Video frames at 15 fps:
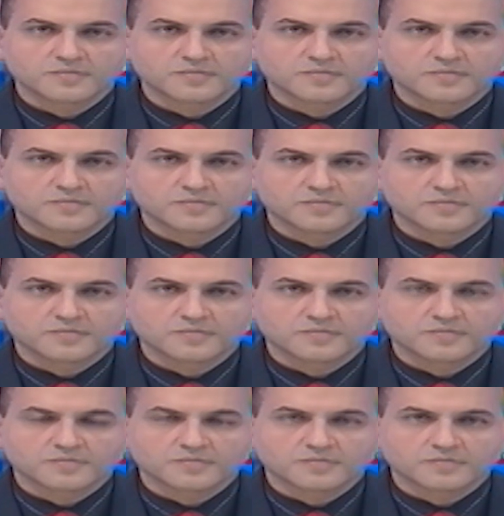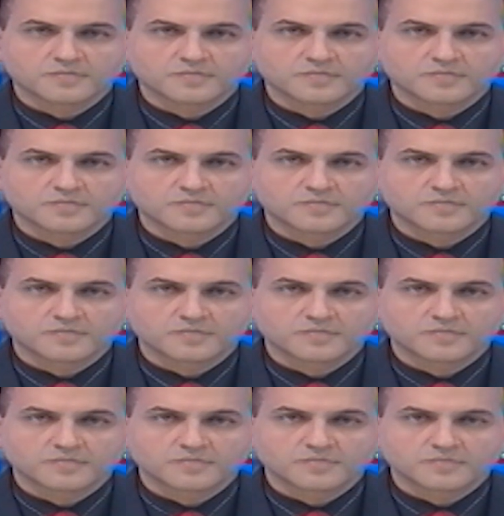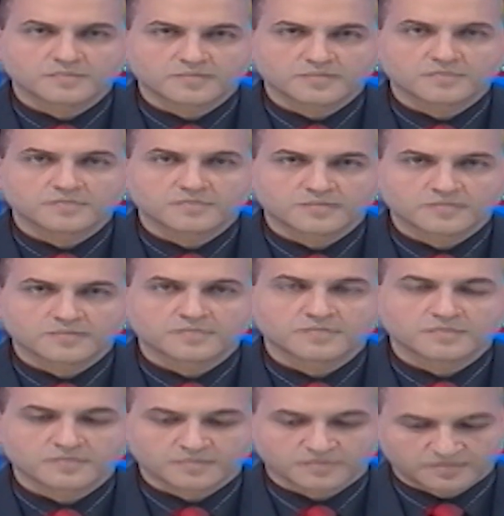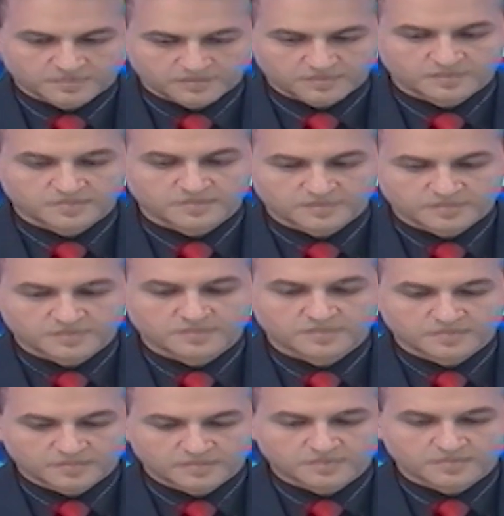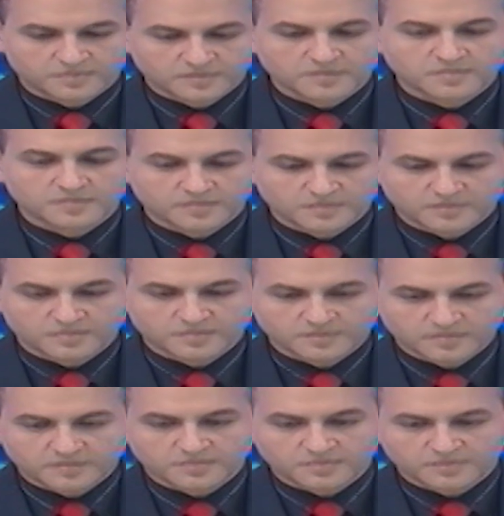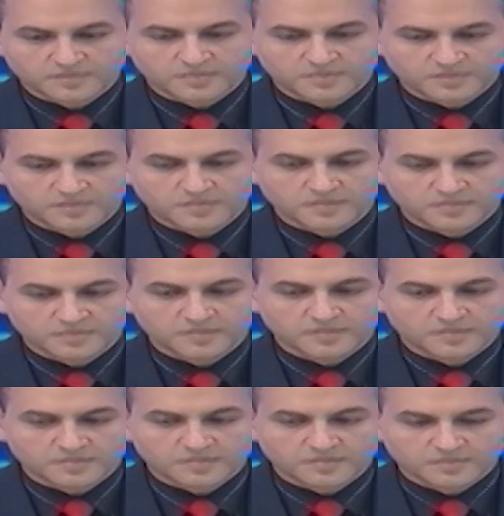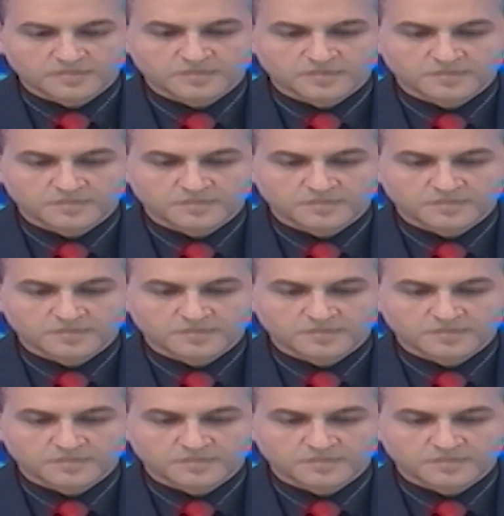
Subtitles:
(silent)